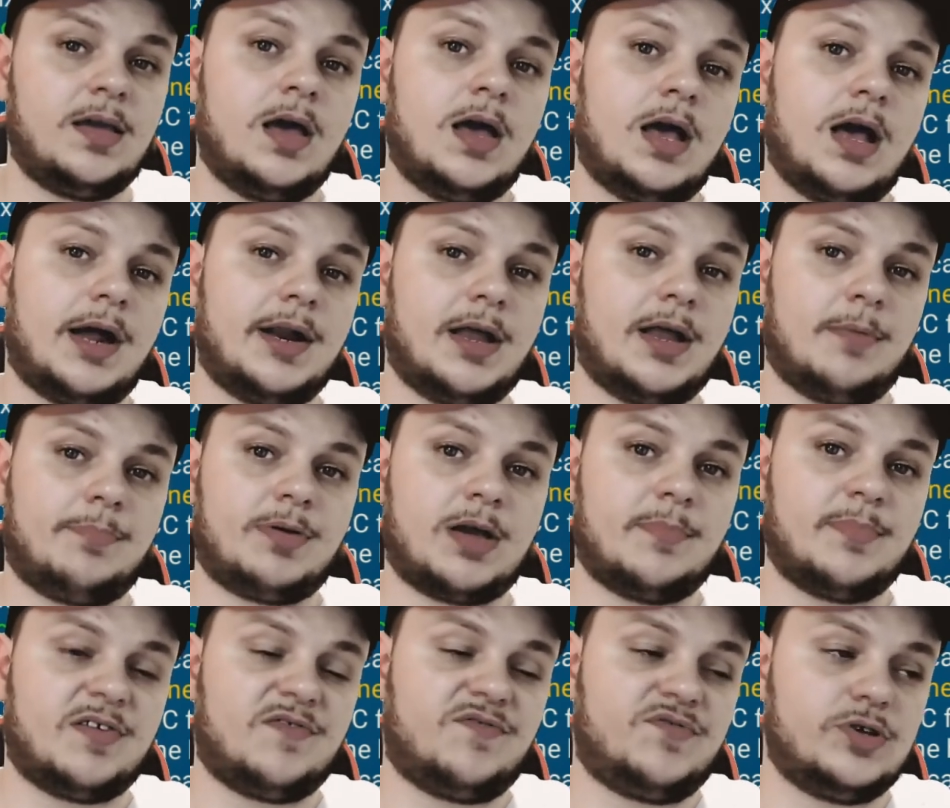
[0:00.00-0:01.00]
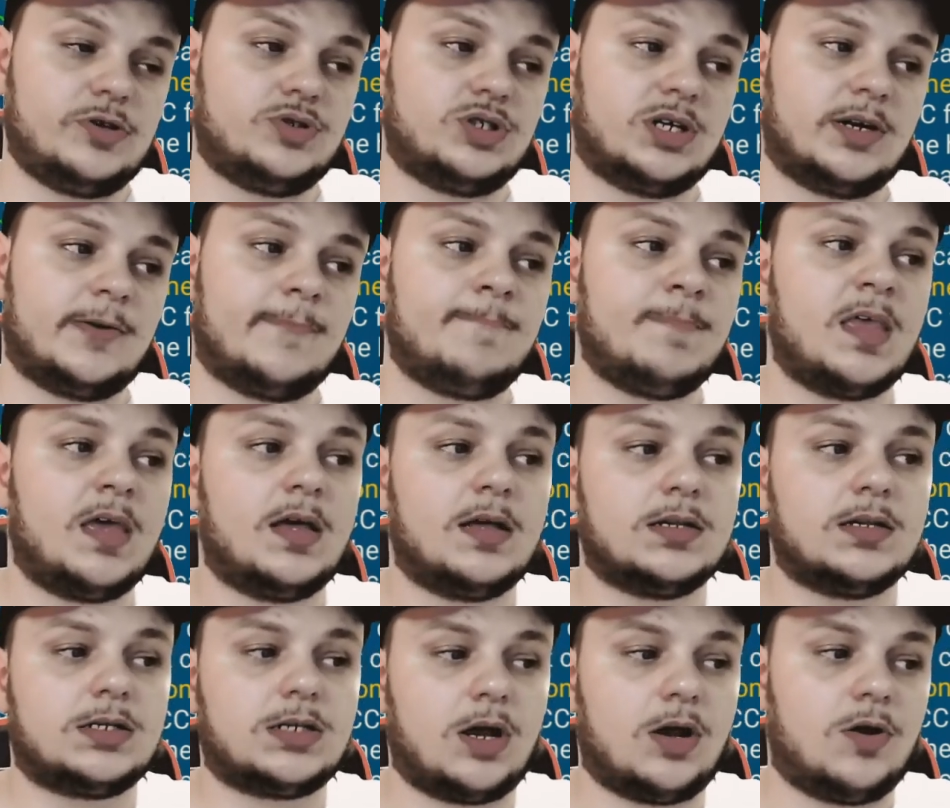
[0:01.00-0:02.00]
an upcoming fusion.
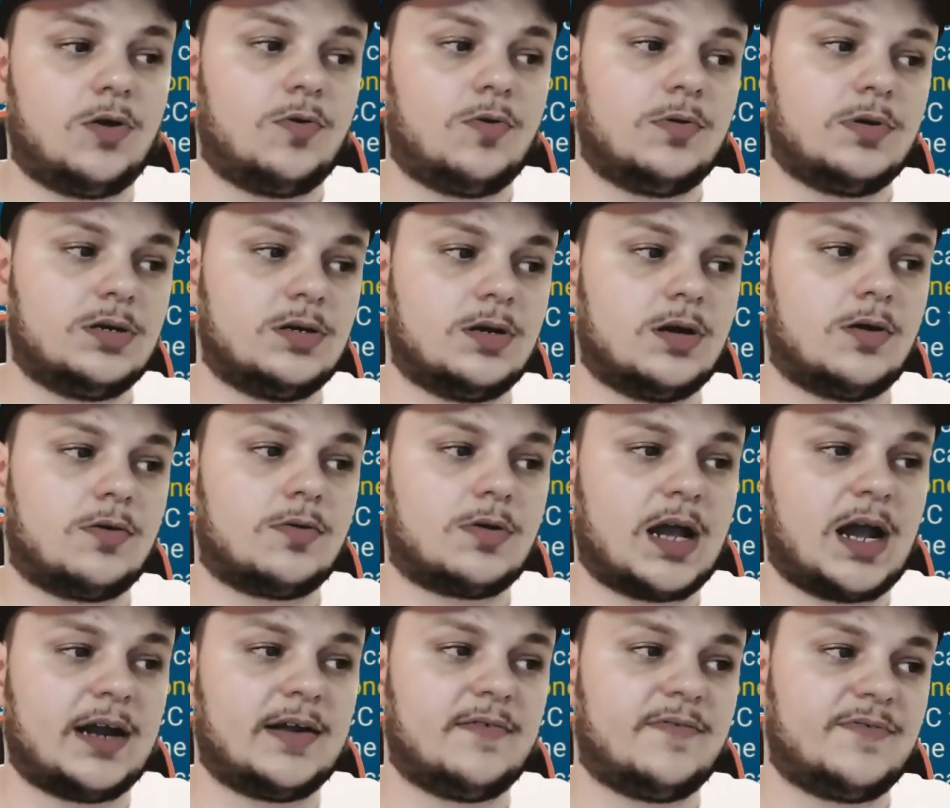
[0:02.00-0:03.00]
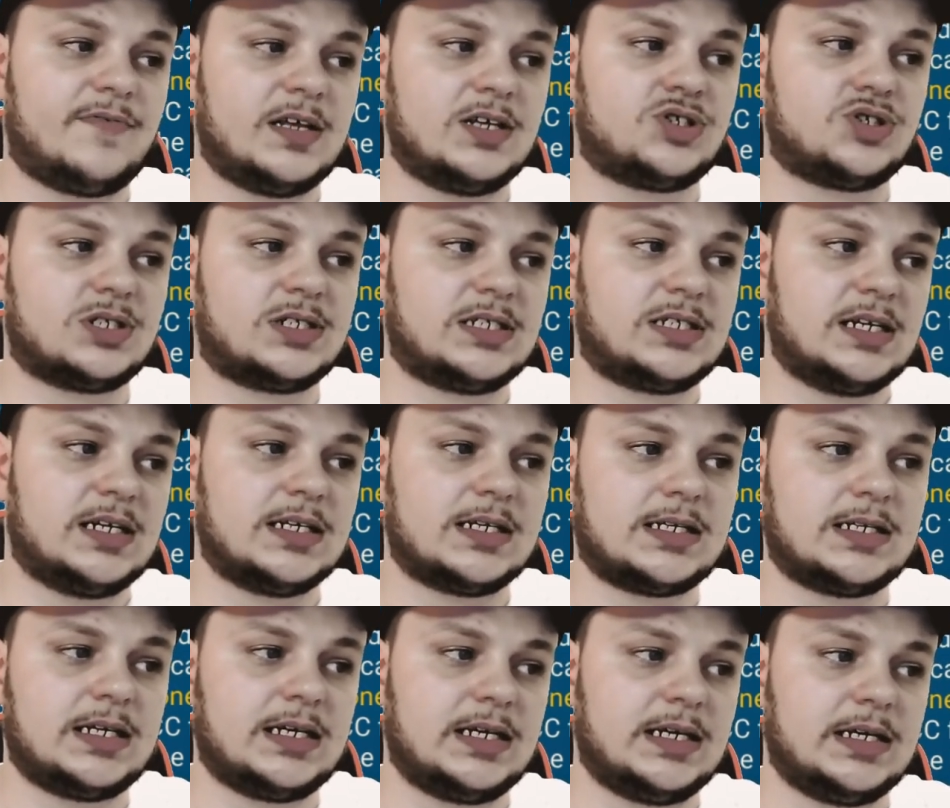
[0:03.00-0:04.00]
So, kind of interested to
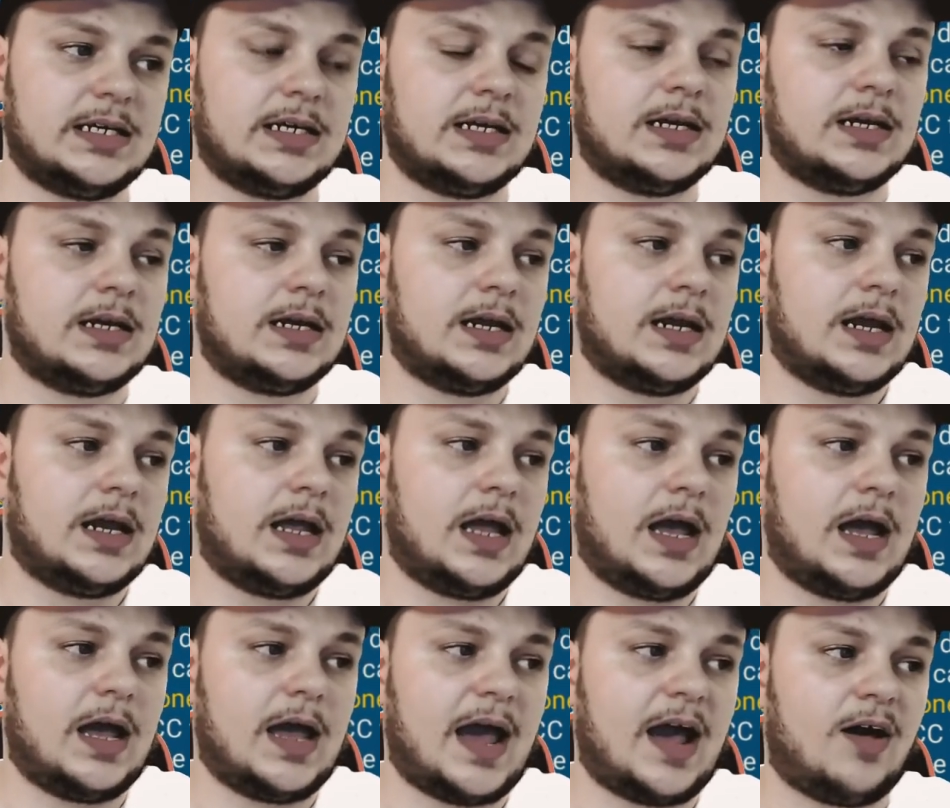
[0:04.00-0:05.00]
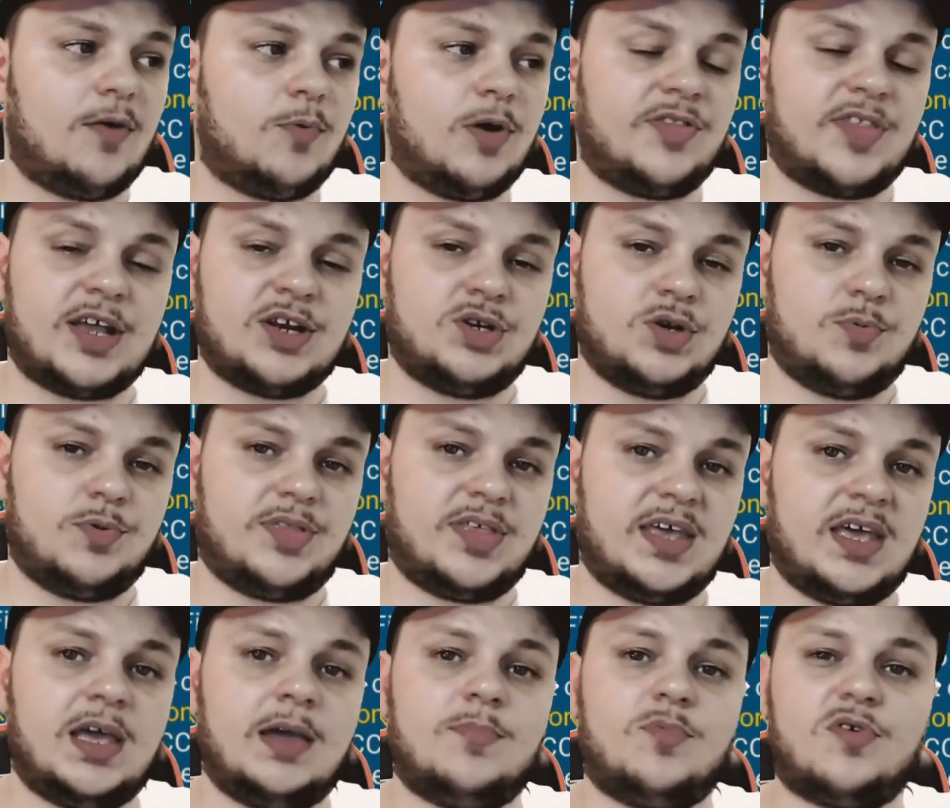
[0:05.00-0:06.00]
see what they do with
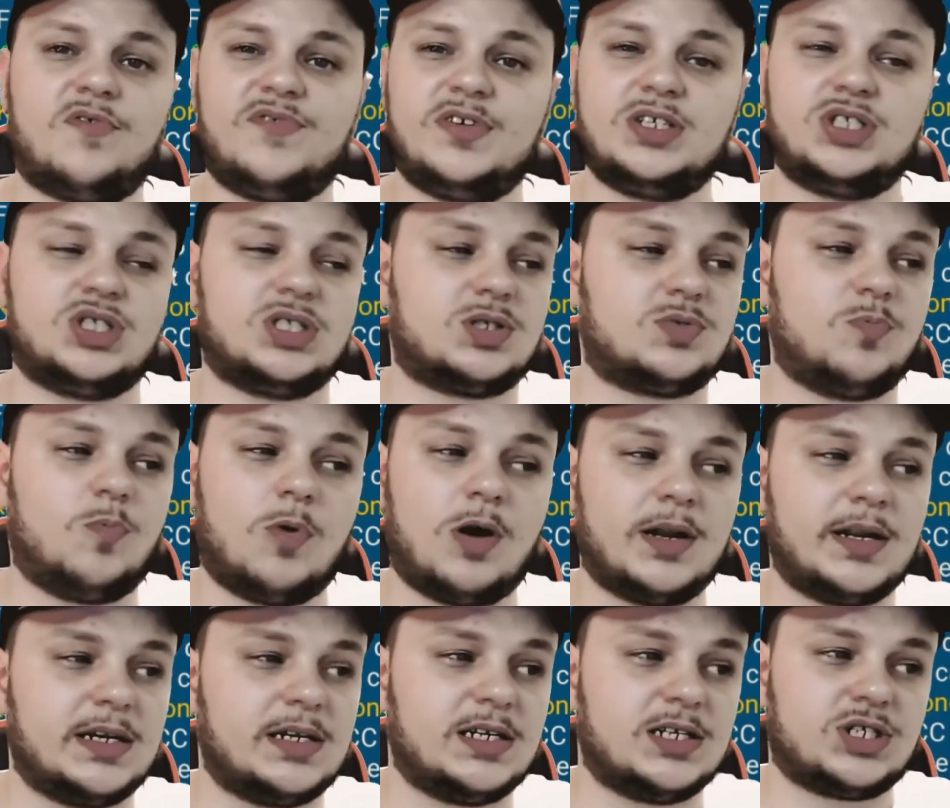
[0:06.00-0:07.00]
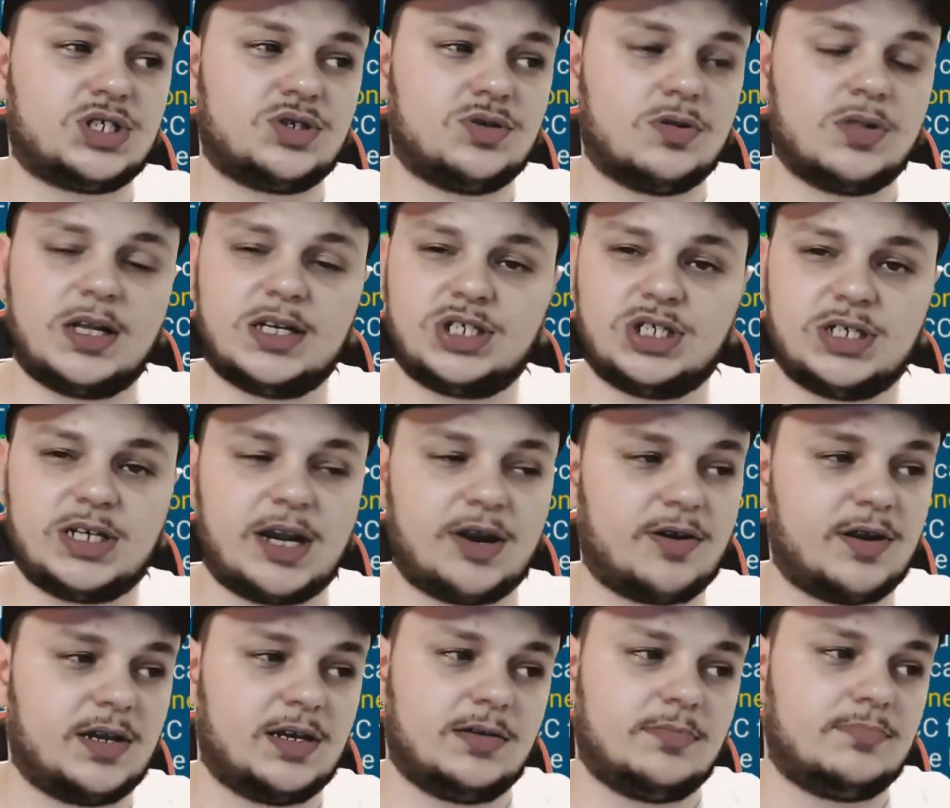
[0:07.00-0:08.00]
him, or if he's just one additional
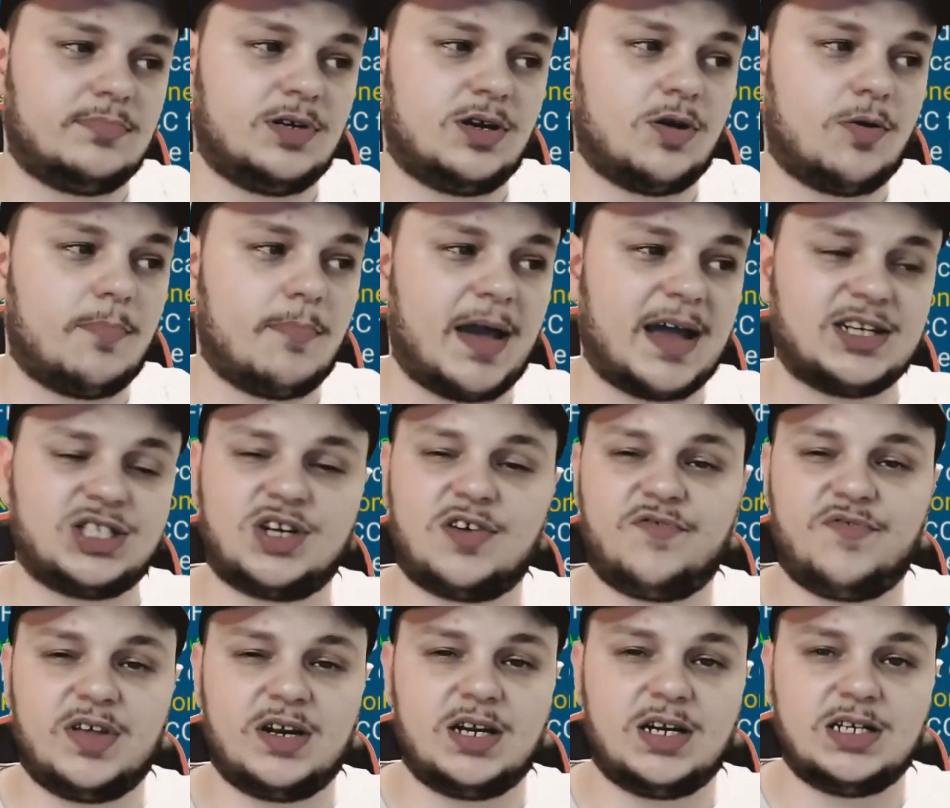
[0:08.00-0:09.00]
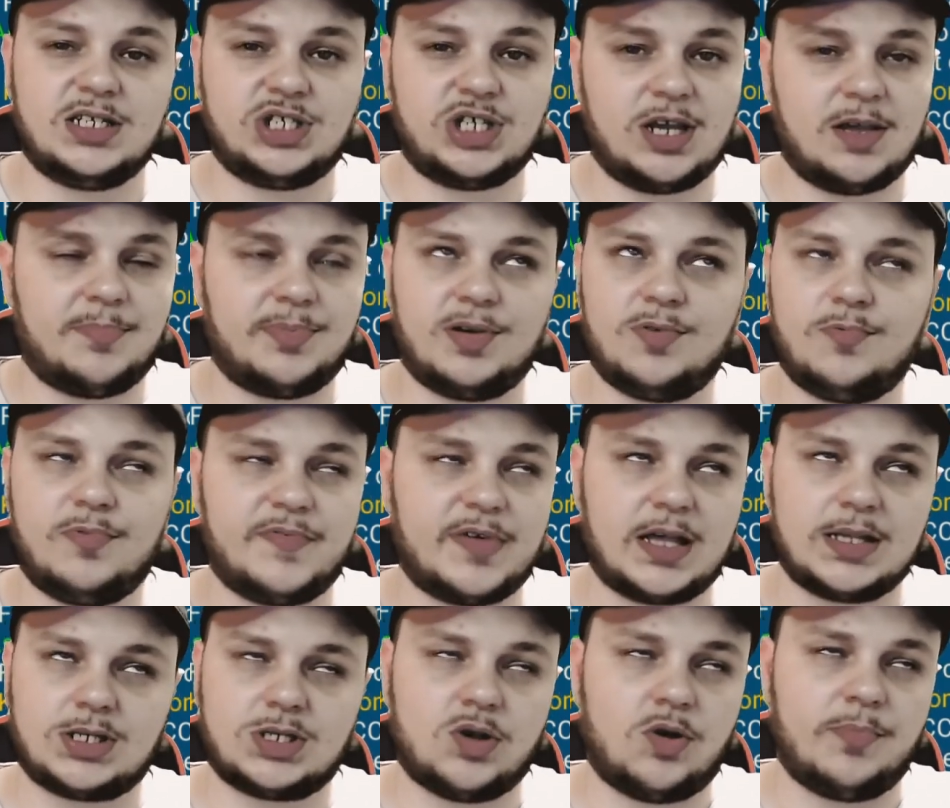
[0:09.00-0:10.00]
legendary, Magic Affinity champion. We've
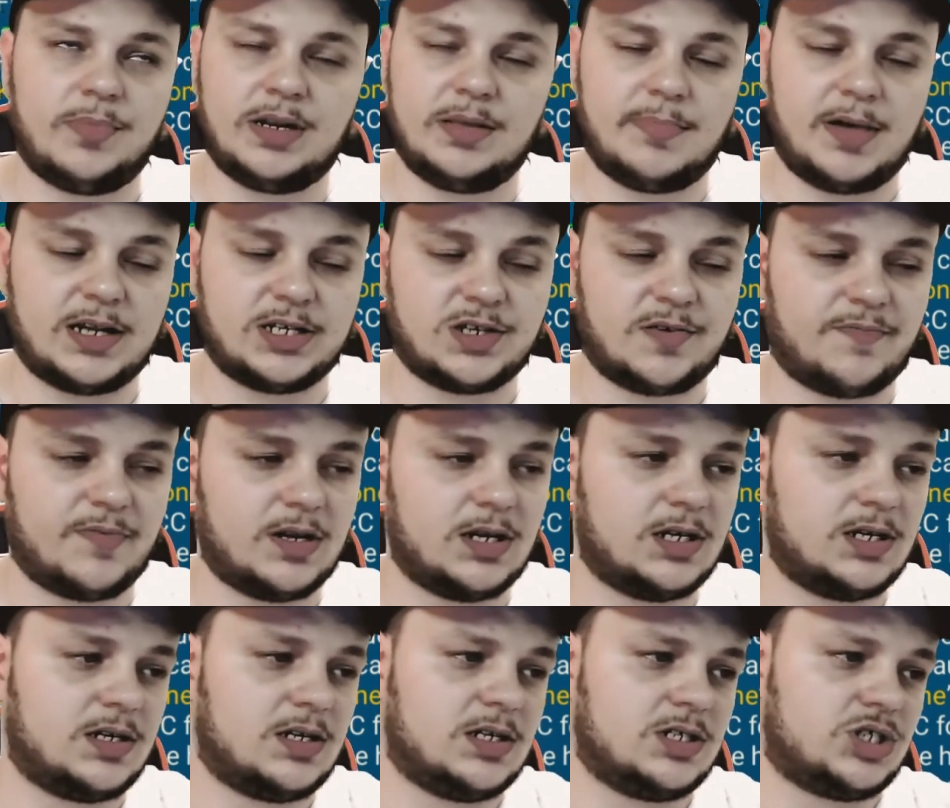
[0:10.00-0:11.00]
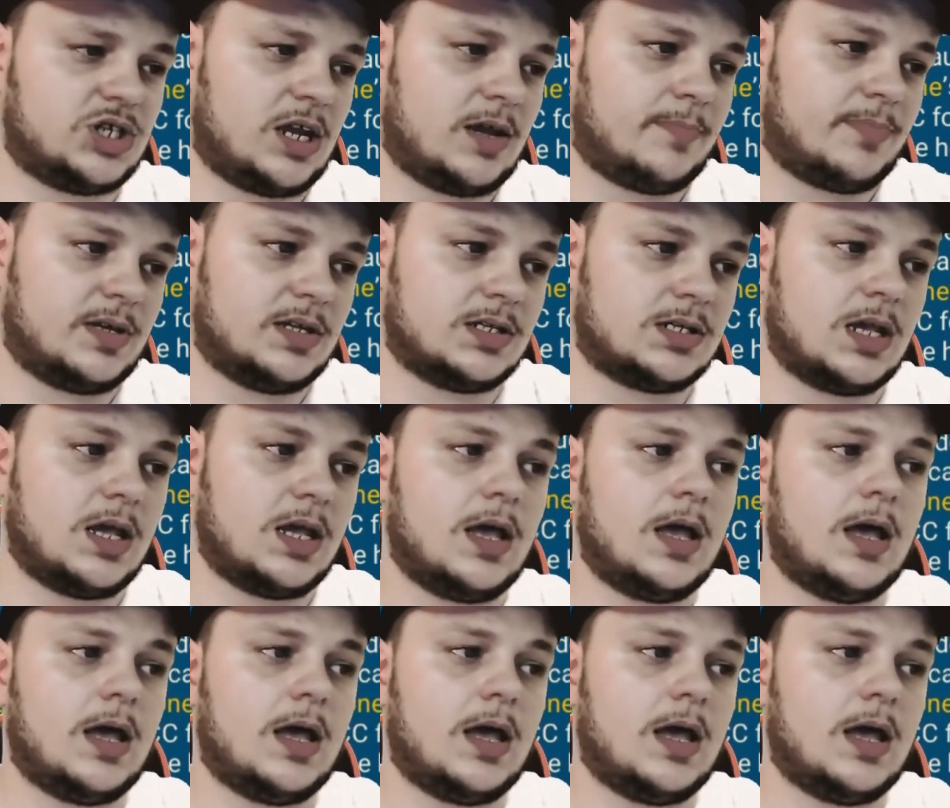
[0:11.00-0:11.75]
got so many Magic Affinity champions.